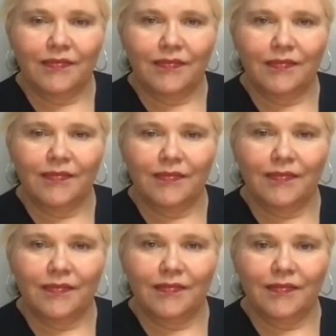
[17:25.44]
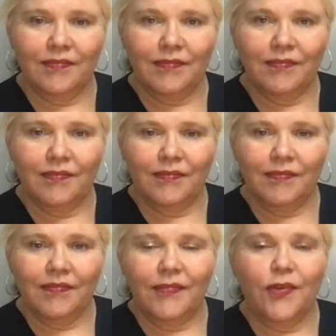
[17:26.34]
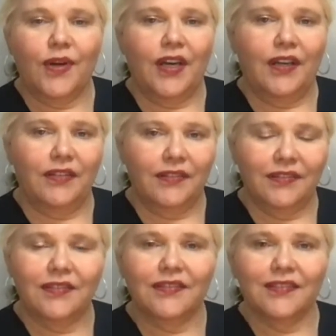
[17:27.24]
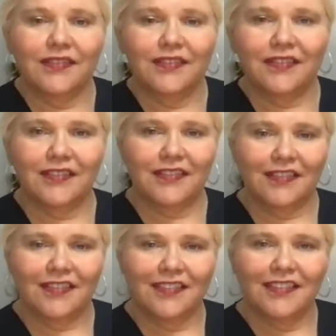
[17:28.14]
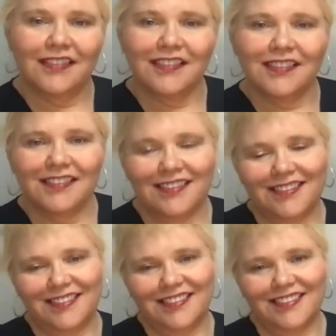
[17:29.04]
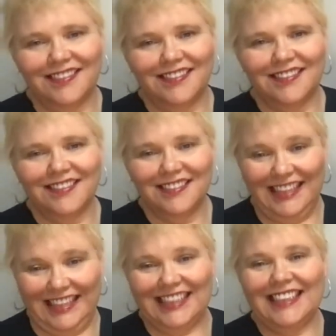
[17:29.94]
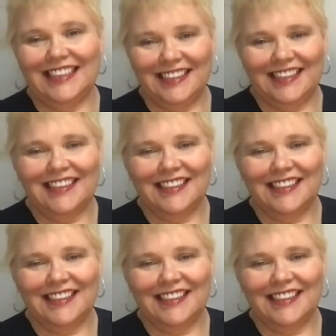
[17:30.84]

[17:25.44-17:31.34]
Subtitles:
(not speaking)